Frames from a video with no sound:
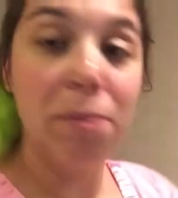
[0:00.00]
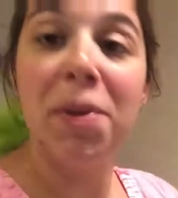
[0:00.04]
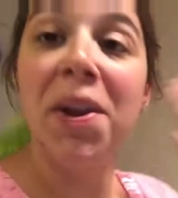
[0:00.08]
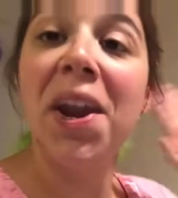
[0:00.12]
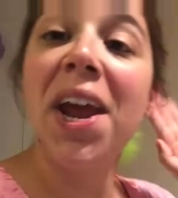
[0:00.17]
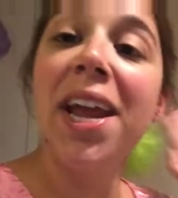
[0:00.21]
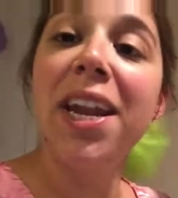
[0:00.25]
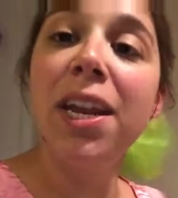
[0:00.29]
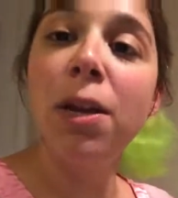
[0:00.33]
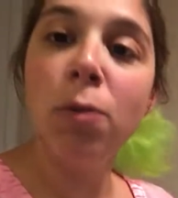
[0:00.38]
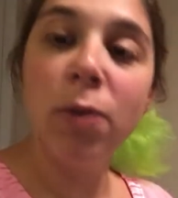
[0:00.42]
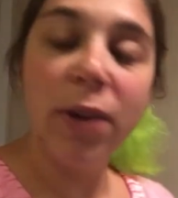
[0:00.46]
But
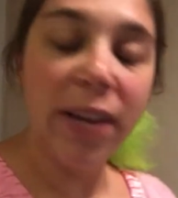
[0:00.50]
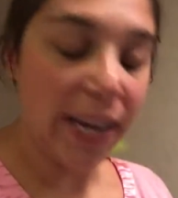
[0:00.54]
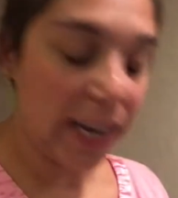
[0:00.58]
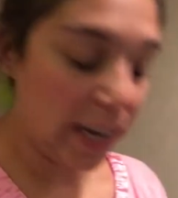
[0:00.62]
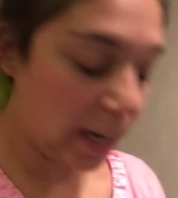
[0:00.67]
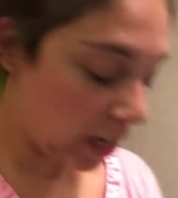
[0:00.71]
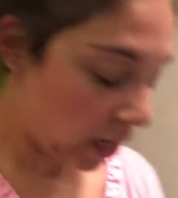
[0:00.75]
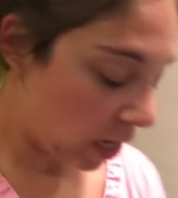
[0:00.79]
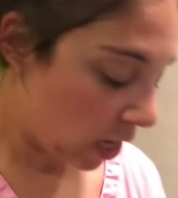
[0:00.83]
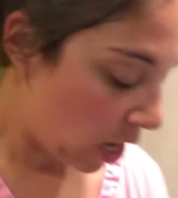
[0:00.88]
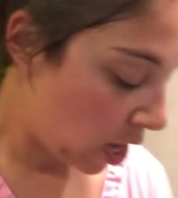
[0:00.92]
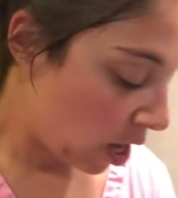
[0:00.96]

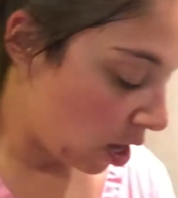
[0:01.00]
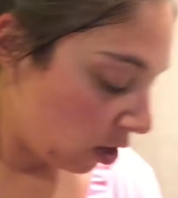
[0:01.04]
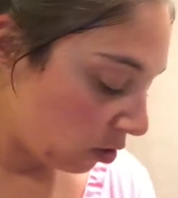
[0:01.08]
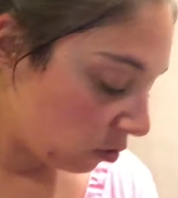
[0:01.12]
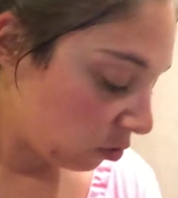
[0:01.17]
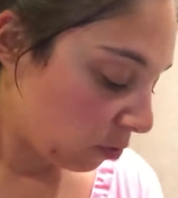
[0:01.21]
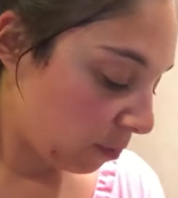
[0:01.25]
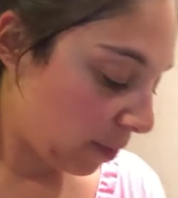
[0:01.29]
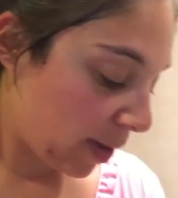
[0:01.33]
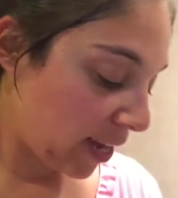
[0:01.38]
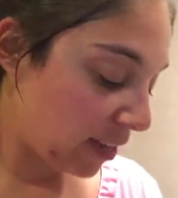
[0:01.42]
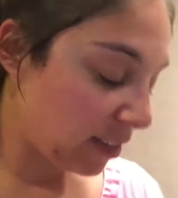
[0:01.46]
anyway,
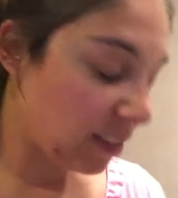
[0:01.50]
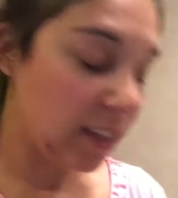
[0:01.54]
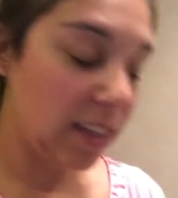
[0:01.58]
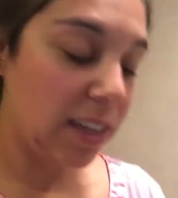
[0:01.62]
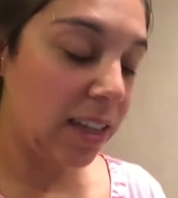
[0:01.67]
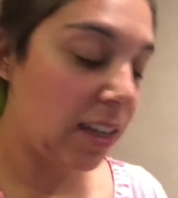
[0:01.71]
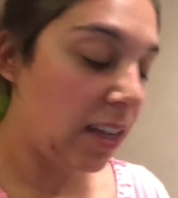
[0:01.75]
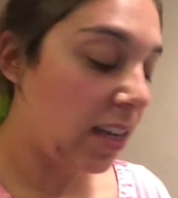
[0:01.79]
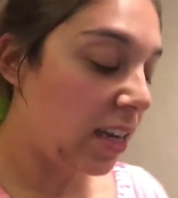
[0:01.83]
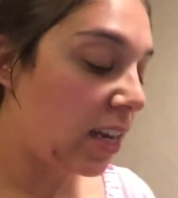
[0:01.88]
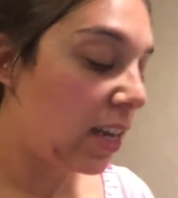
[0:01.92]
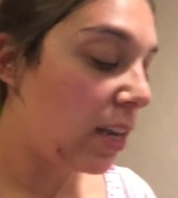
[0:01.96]
so
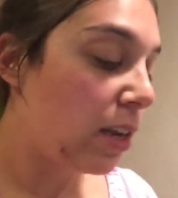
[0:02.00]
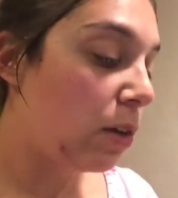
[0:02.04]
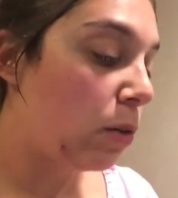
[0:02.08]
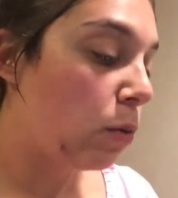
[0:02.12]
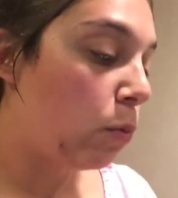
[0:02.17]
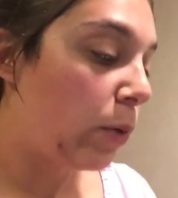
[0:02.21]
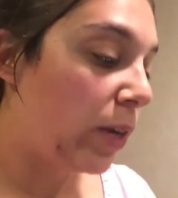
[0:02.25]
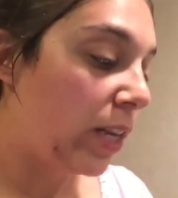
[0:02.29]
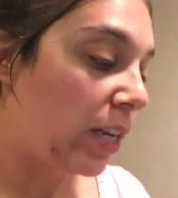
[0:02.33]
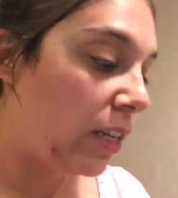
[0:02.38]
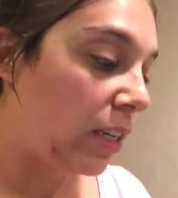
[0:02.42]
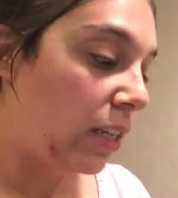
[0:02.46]
basically
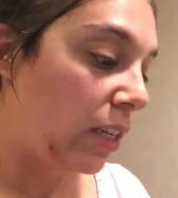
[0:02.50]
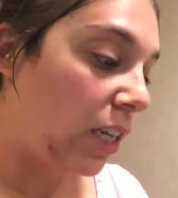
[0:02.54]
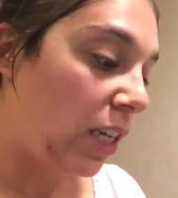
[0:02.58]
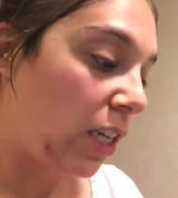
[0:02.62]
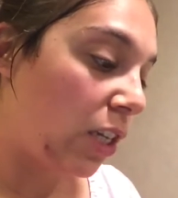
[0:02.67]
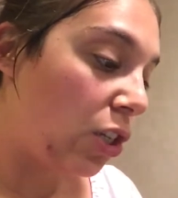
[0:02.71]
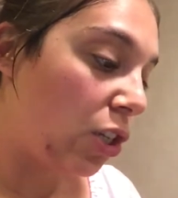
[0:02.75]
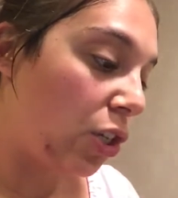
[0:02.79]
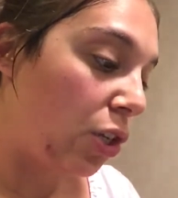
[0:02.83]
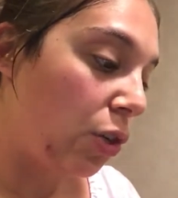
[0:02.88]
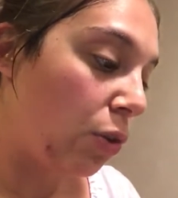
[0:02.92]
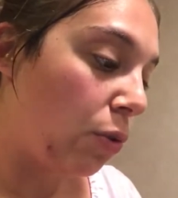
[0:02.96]
we
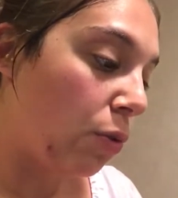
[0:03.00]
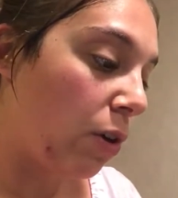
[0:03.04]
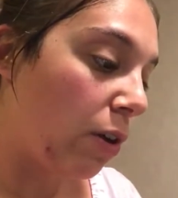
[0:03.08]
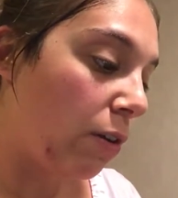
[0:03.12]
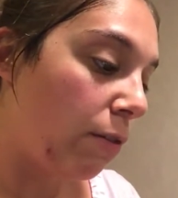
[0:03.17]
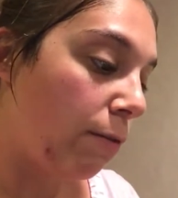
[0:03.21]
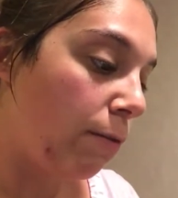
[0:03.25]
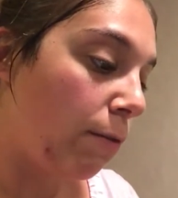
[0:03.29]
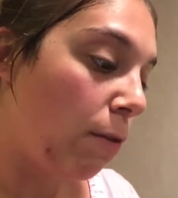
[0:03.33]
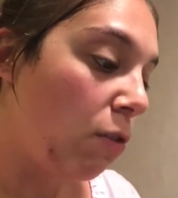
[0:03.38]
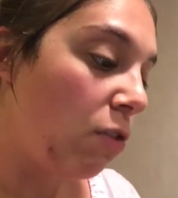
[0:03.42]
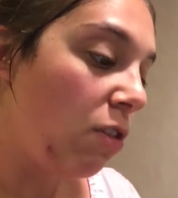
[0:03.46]
need to
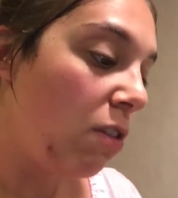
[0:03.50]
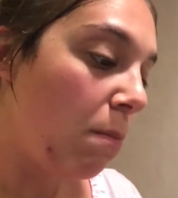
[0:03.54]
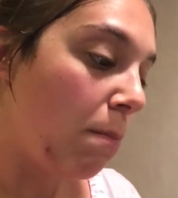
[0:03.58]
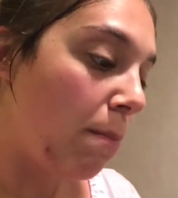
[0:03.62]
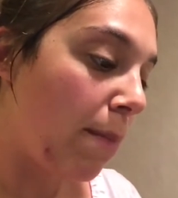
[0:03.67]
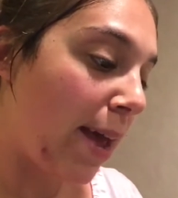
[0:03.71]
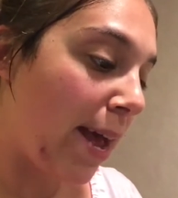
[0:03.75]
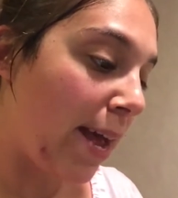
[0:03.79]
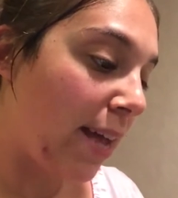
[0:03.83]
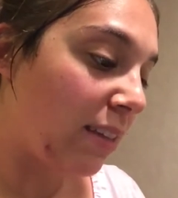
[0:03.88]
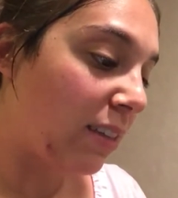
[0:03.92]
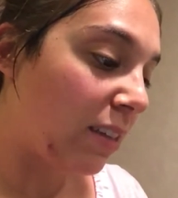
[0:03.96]
unfold the
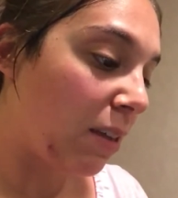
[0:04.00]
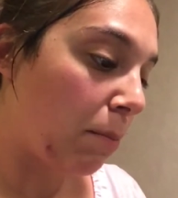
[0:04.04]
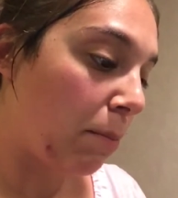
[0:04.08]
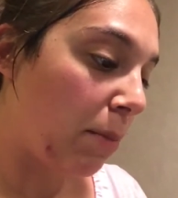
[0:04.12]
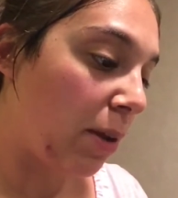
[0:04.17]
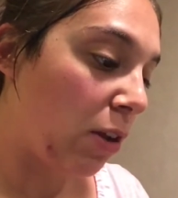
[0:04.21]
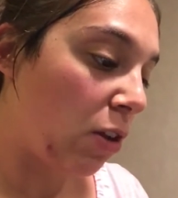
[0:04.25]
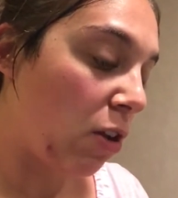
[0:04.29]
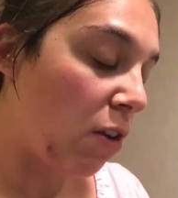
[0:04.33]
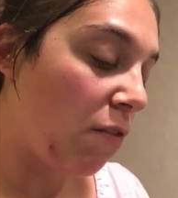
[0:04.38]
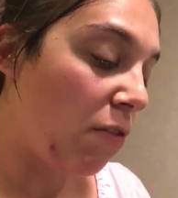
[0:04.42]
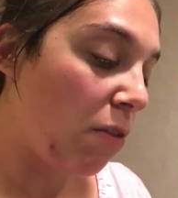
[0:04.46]
mask and
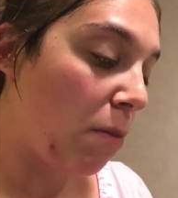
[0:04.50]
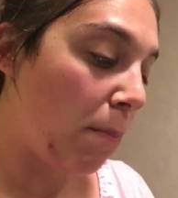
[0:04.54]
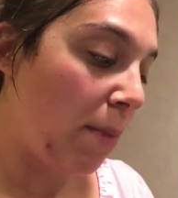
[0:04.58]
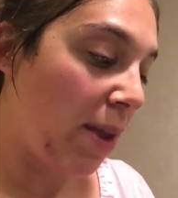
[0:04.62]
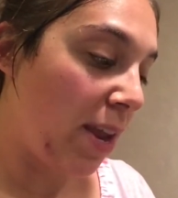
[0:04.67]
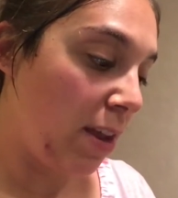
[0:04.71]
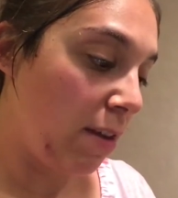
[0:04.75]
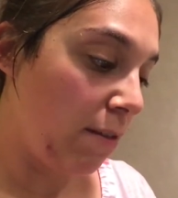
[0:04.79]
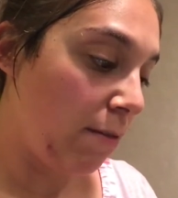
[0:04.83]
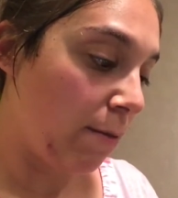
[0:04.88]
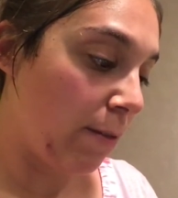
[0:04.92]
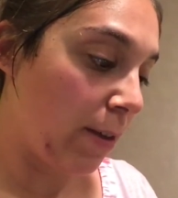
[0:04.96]
peel off the
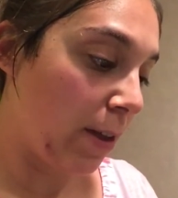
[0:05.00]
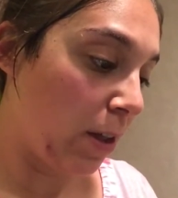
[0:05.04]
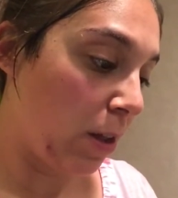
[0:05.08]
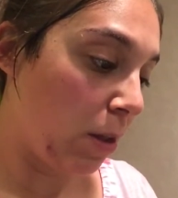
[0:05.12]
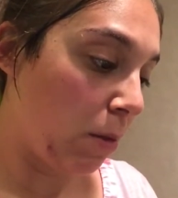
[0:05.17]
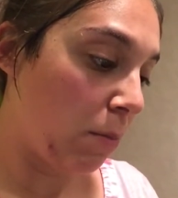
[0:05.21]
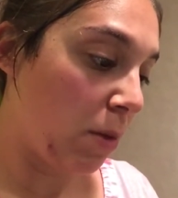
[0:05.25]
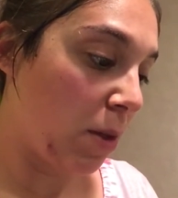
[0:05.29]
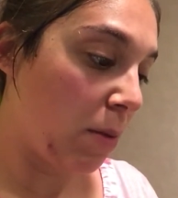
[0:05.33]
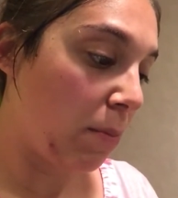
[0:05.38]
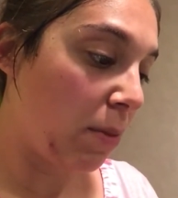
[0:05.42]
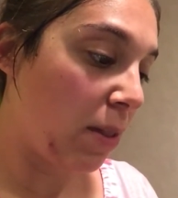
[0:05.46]
pink
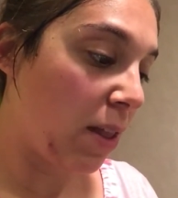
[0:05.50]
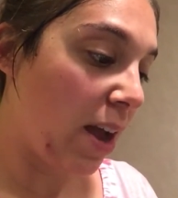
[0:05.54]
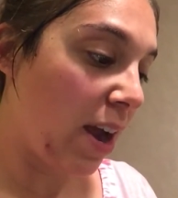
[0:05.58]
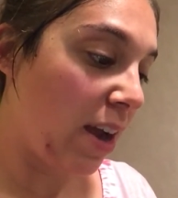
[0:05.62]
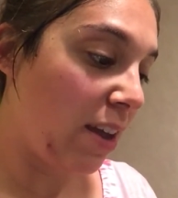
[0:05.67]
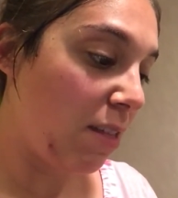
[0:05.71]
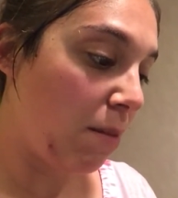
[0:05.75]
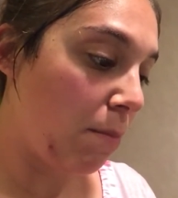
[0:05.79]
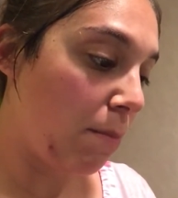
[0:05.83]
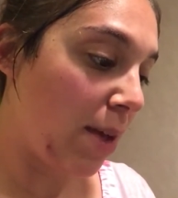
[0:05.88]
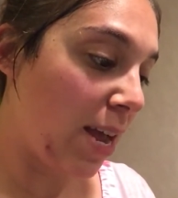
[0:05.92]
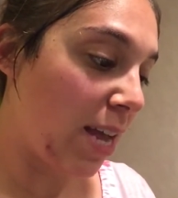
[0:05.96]
film,
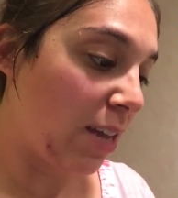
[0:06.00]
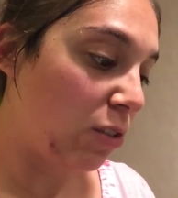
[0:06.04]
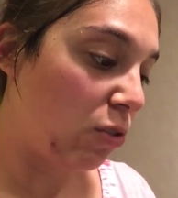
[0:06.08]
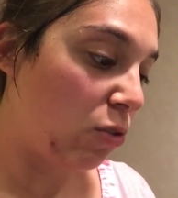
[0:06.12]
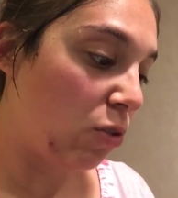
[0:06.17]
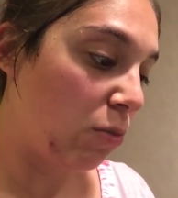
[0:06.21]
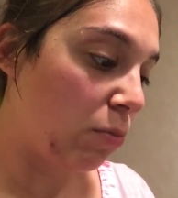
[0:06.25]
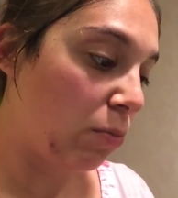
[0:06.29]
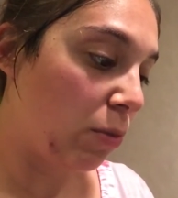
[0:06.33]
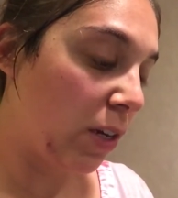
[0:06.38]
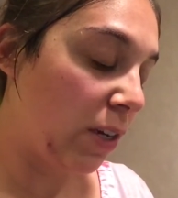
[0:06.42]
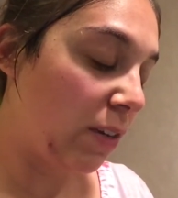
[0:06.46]
apply the mask
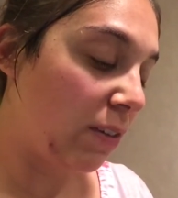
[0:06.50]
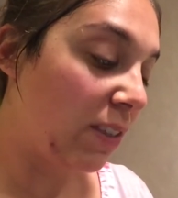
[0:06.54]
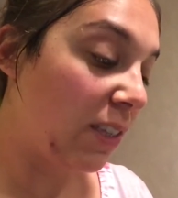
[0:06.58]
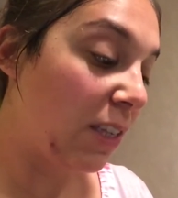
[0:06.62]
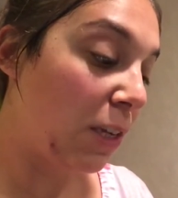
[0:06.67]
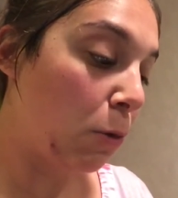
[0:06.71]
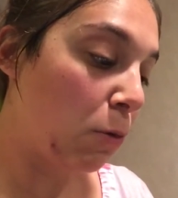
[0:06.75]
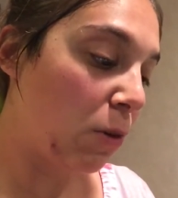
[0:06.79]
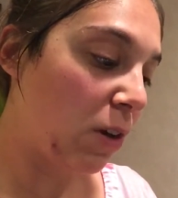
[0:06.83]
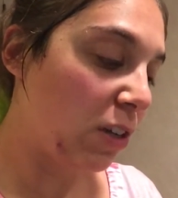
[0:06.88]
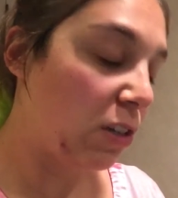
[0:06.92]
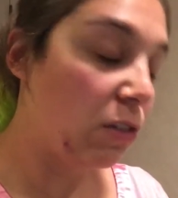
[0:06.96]
to a
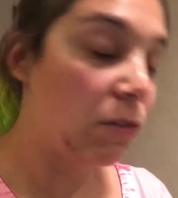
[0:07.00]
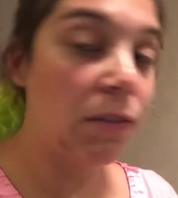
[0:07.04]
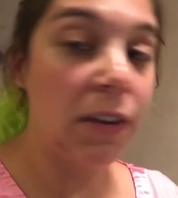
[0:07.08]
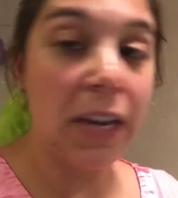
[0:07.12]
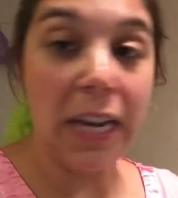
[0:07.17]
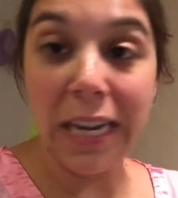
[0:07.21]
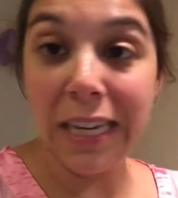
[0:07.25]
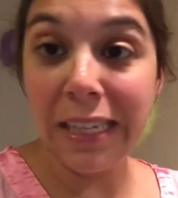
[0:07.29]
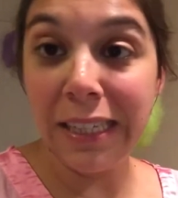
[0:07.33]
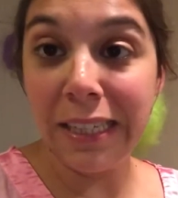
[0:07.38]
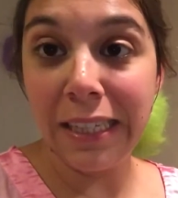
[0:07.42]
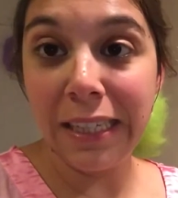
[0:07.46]
previously washed
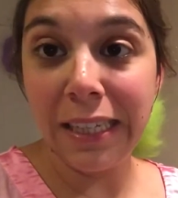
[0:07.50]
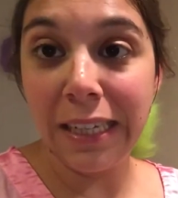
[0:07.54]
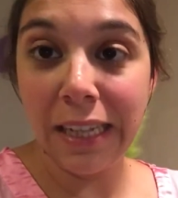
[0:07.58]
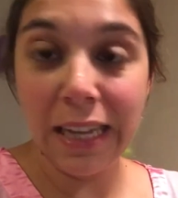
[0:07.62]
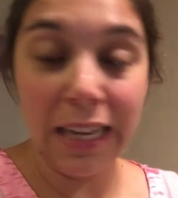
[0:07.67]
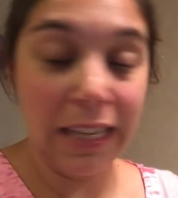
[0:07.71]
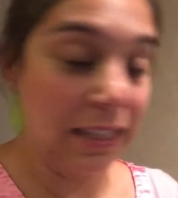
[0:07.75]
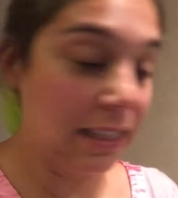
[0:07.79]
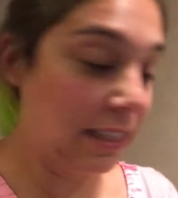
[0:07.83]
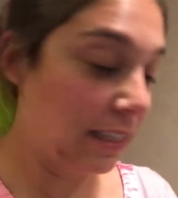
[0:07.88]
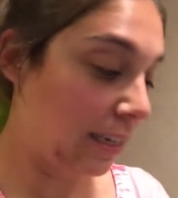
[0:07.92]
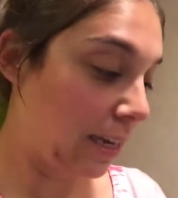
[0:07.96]
face,
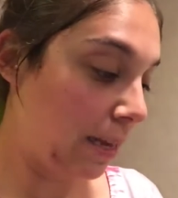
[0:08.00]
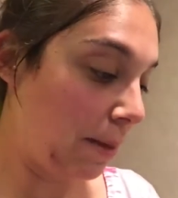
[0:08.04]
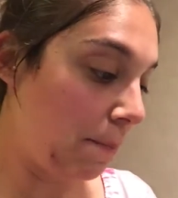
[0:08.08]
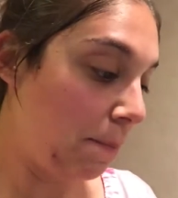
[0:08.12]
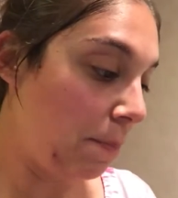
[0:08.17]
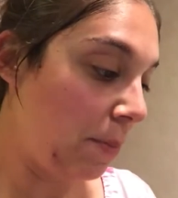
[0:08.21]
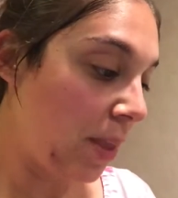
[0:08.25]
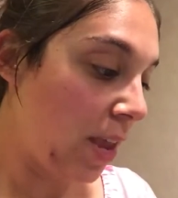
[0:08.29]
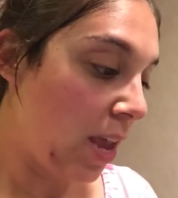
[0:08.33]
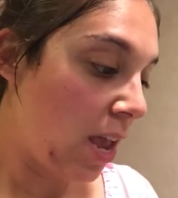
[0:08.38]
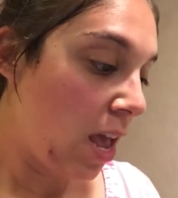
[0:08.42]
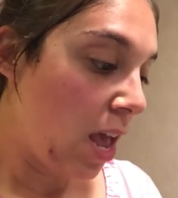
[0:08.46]
that's
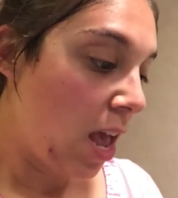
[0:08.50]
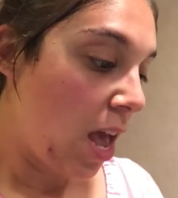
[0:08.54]
done,